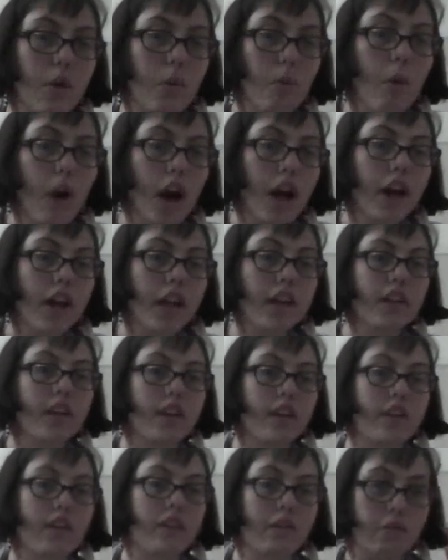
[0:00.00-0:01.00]

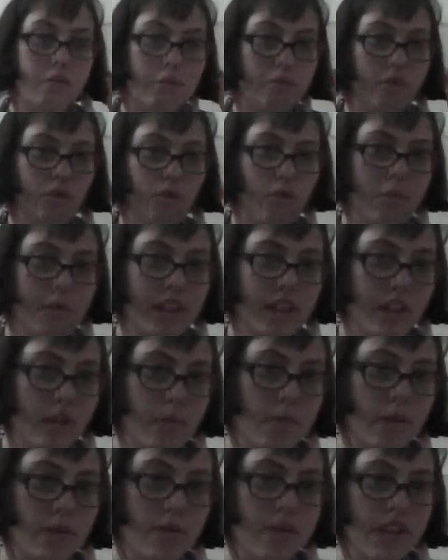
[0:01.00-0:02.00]
one forming
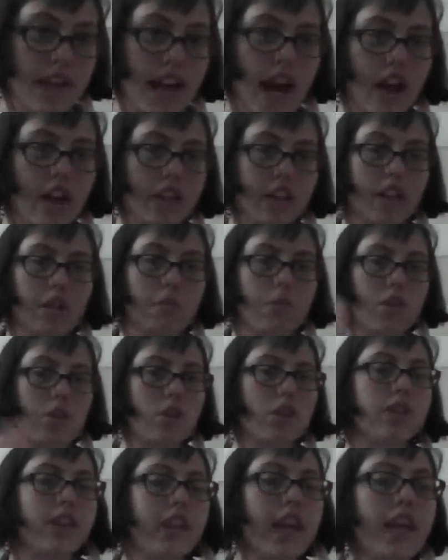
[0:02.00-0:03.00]
their personality will
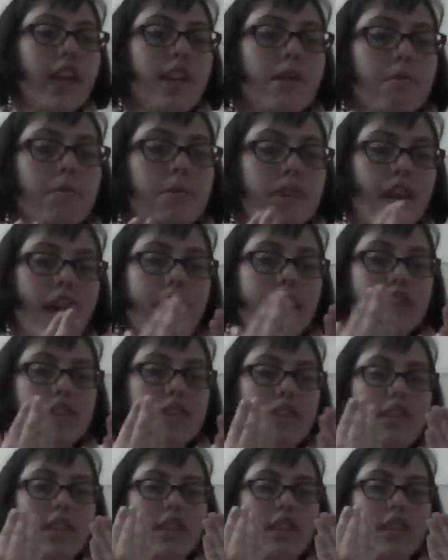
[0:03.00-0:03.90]
claim that